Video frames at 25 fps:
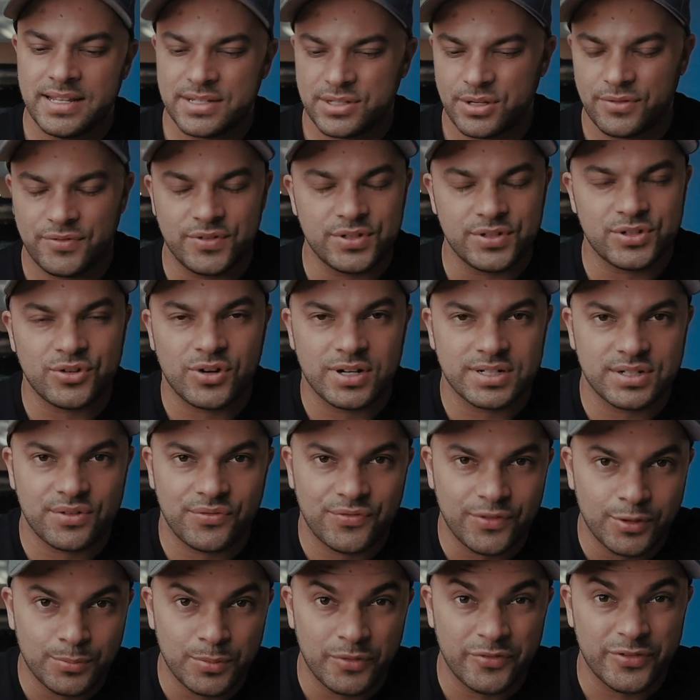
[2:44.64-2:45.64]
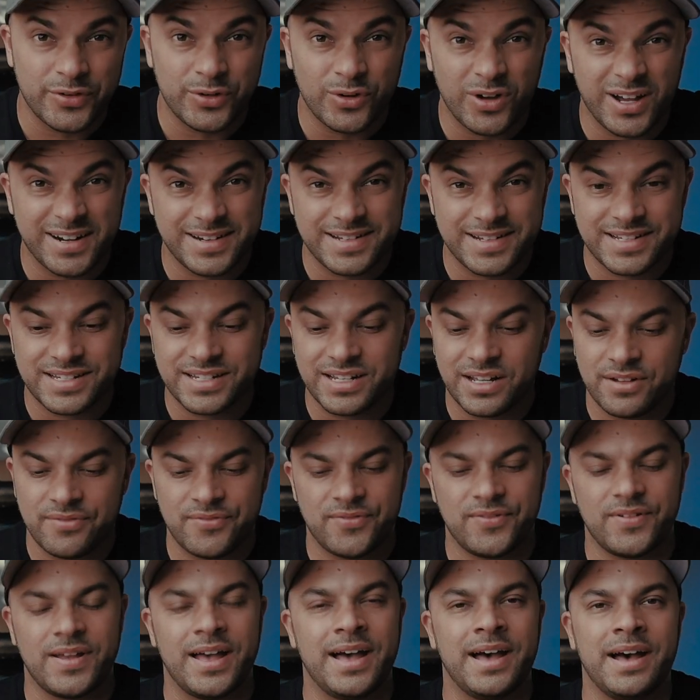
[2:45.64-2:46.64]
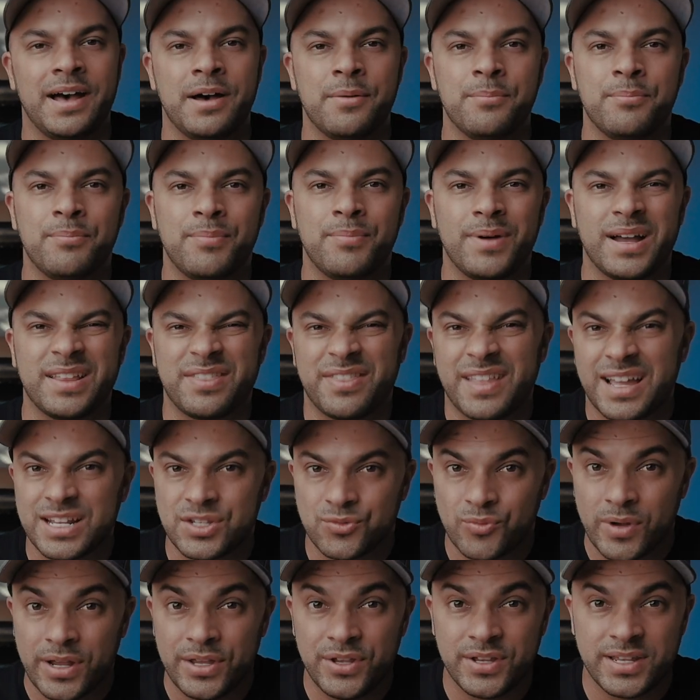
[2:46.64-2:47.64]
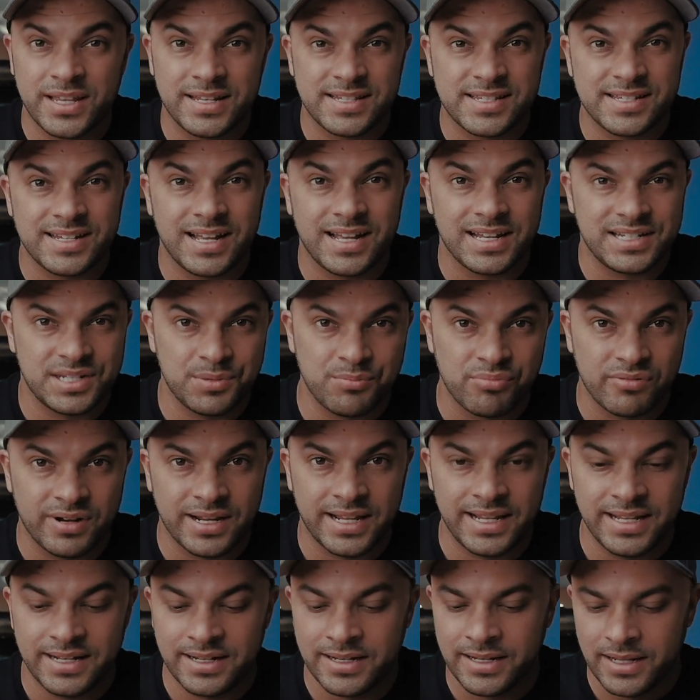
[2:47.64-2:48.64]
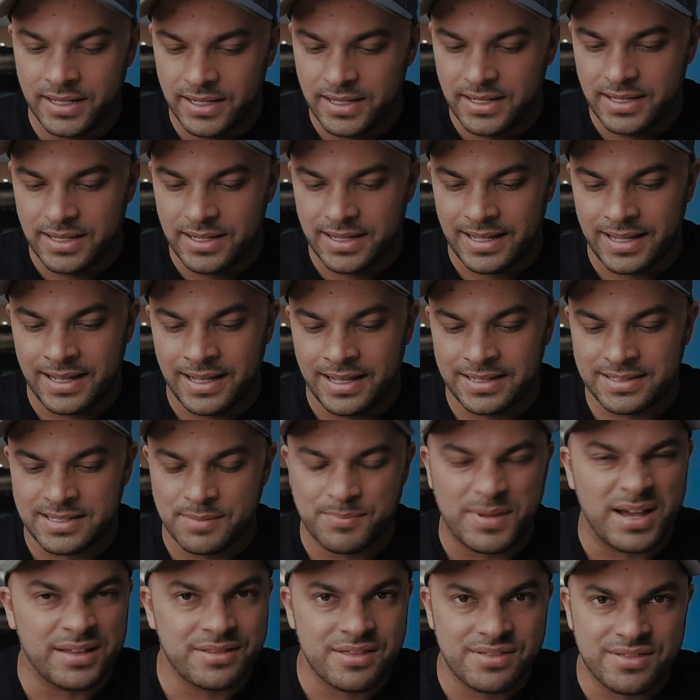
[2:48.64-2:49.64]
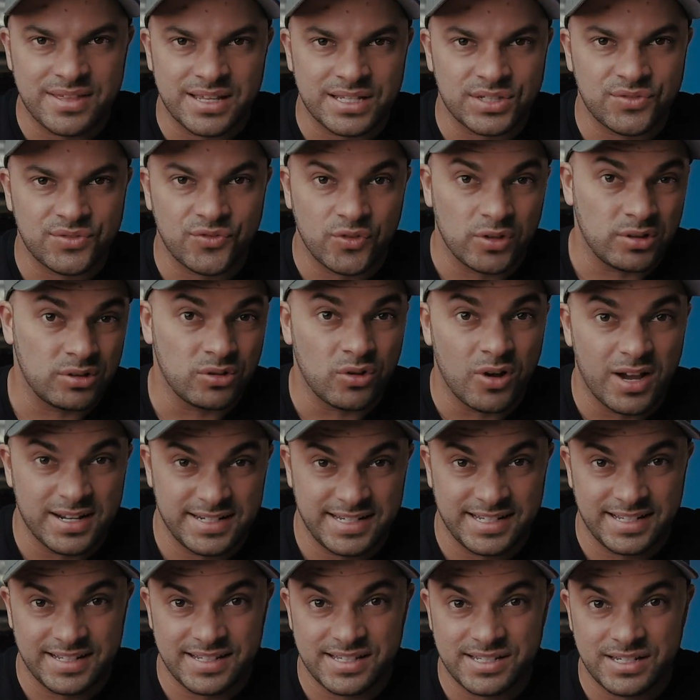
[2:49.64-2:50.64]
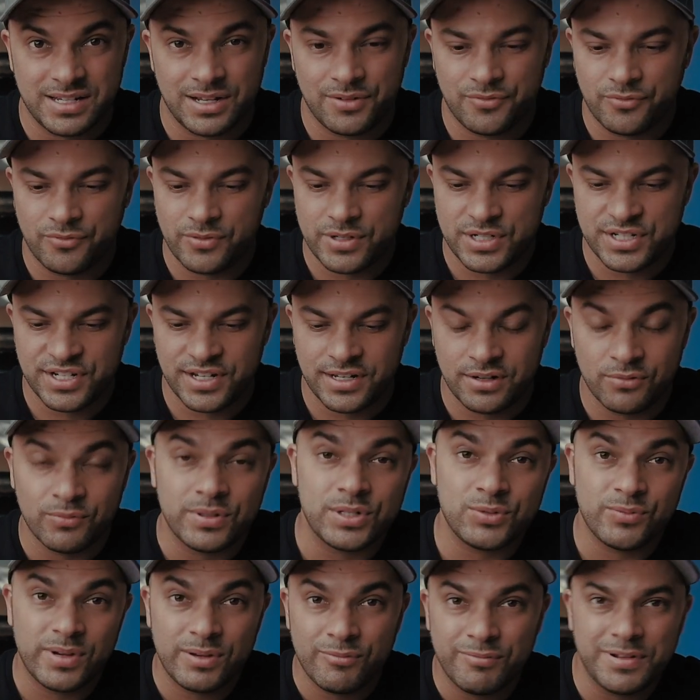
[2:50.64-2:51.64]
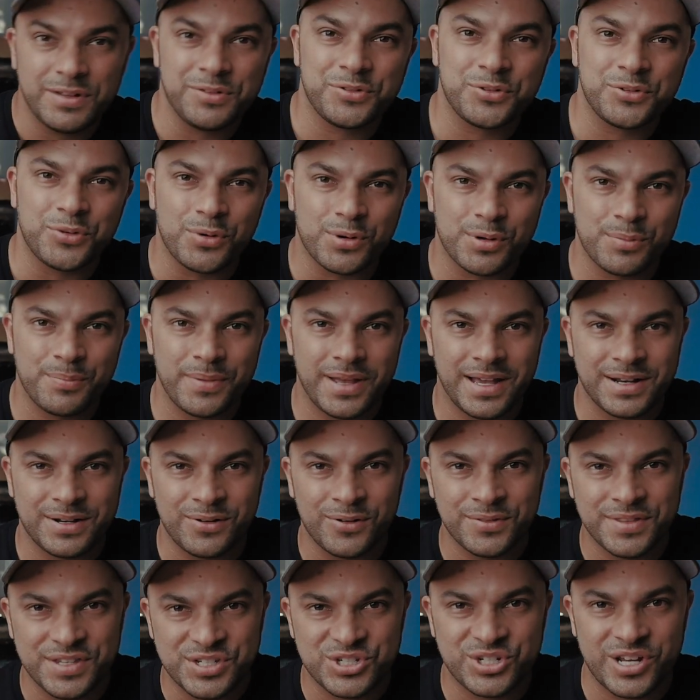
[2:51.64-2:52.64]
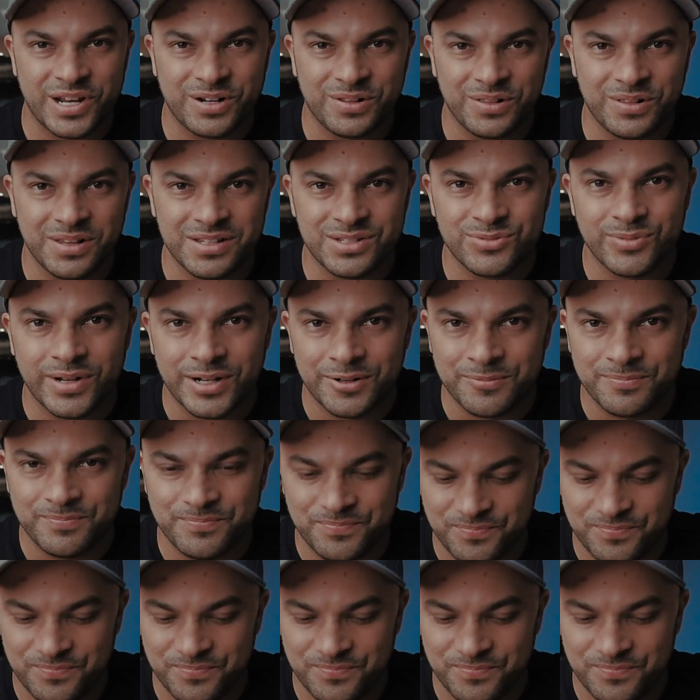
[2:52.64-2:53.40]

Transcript: so if you're trying to film overnight and stuff, but that's where you can start to bring in some other things for lighting and stuff, which we will talk about on this channel as well.